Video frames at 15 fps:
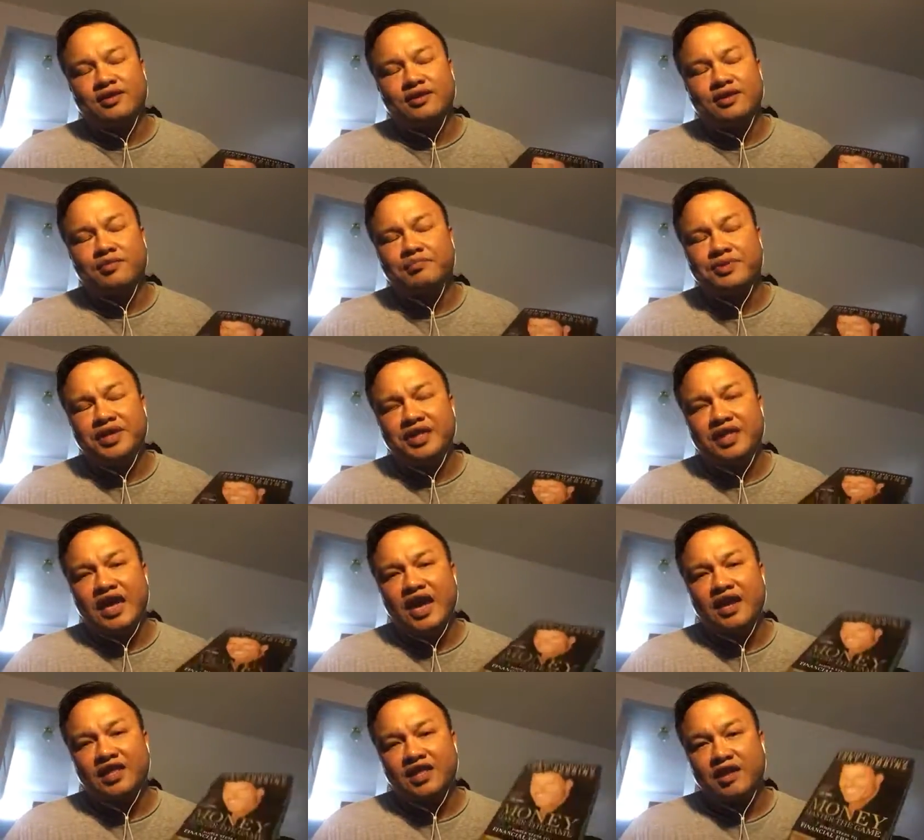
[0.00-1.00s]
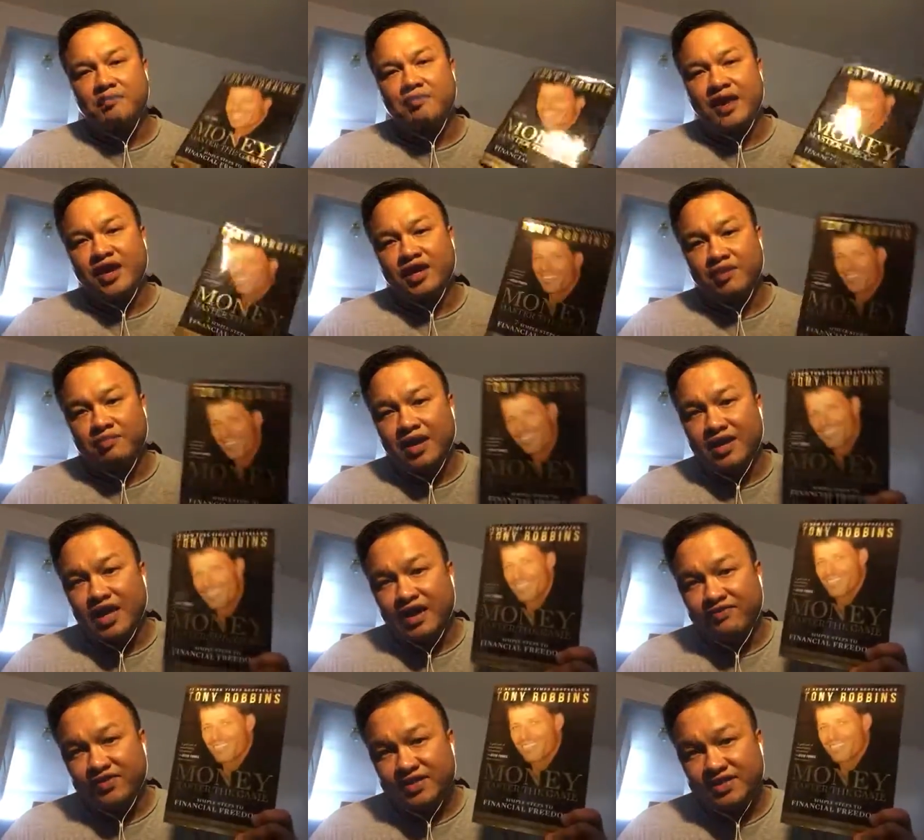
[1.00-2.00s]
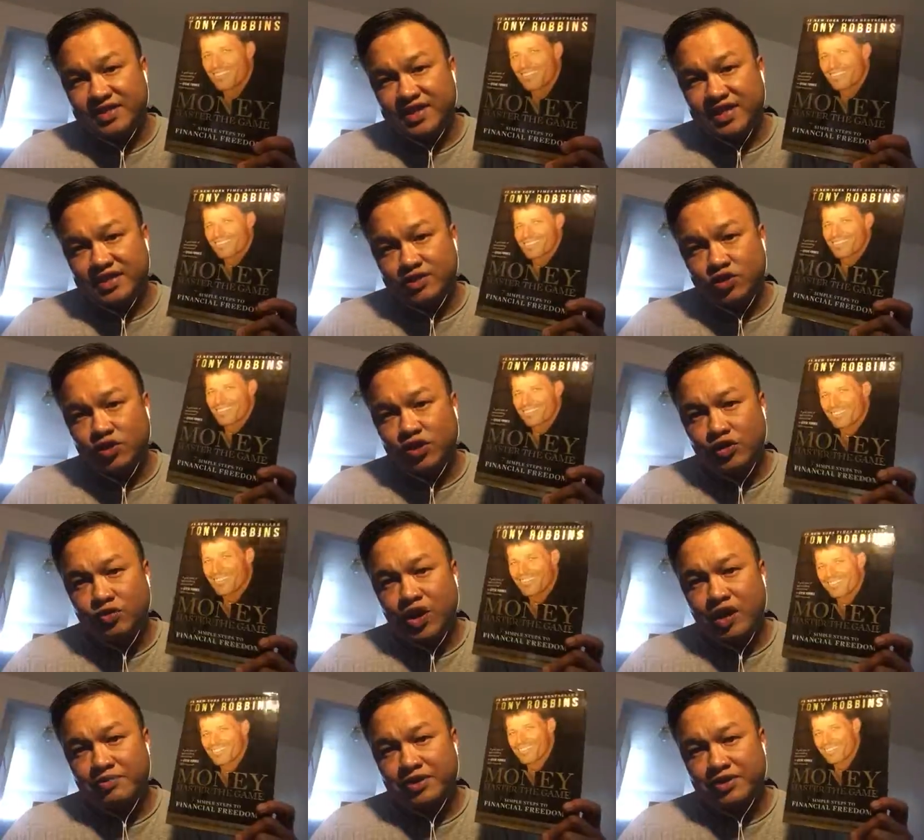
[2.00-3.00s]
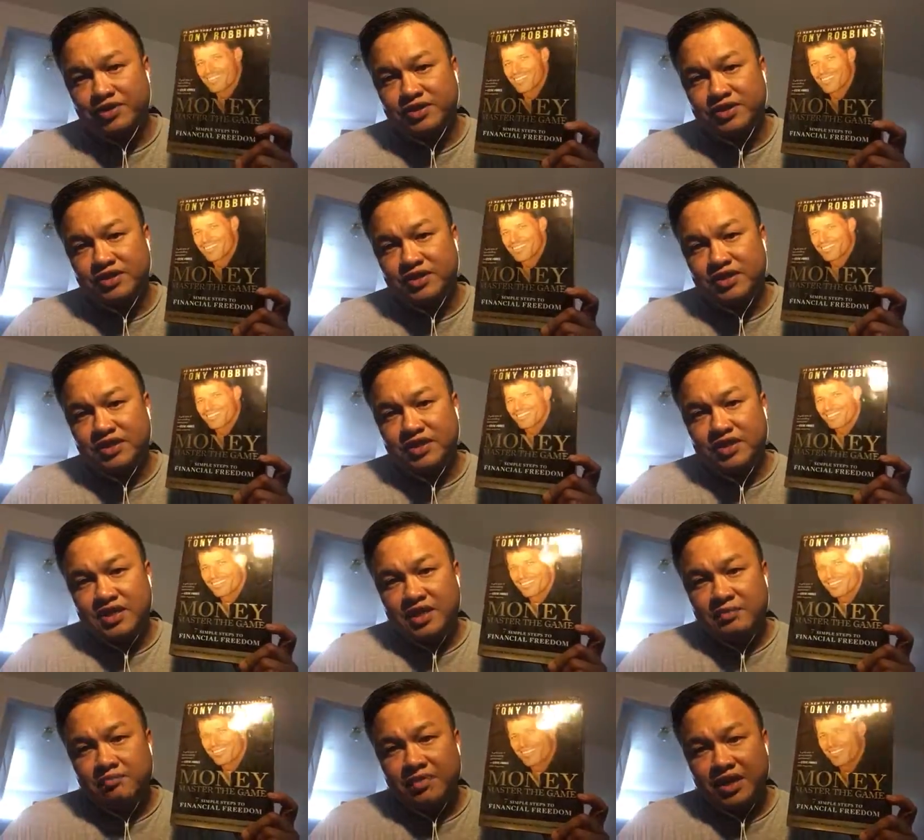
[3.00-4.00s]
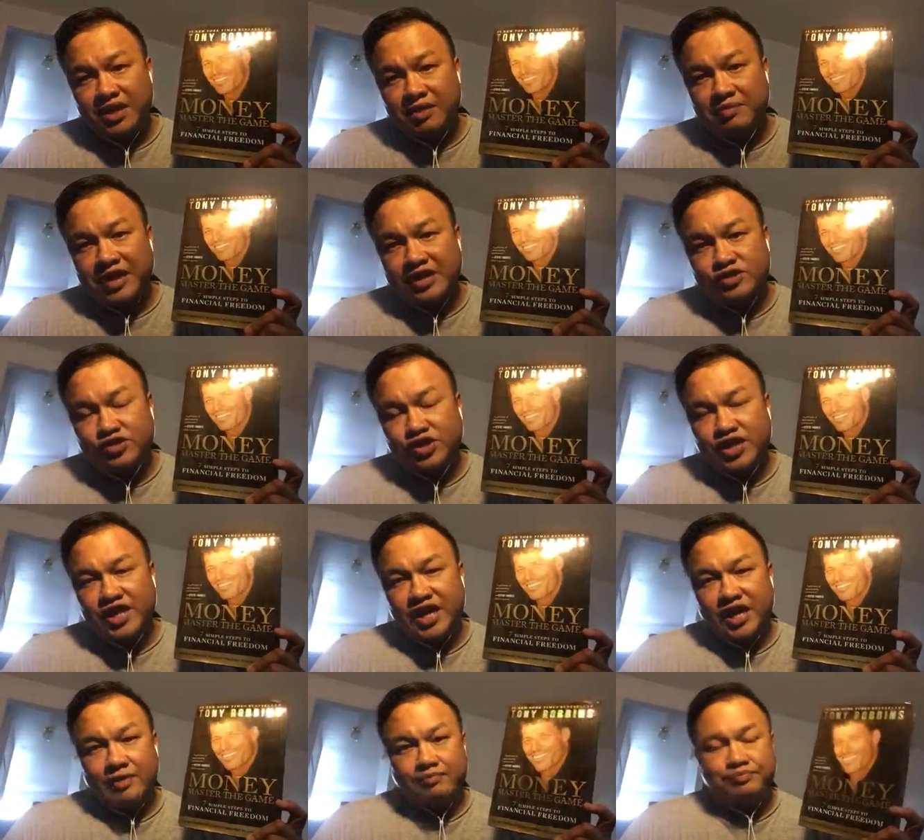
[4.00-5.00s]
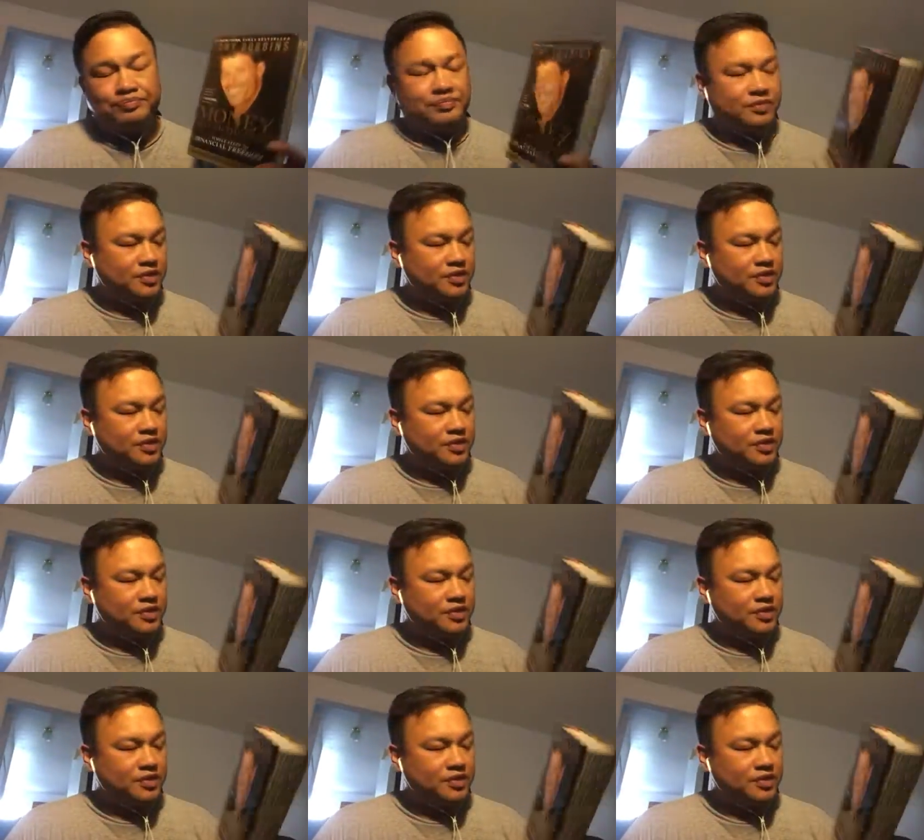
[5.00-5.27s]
completely had an impact in my life is this Tony Robbins, Money Master the Game.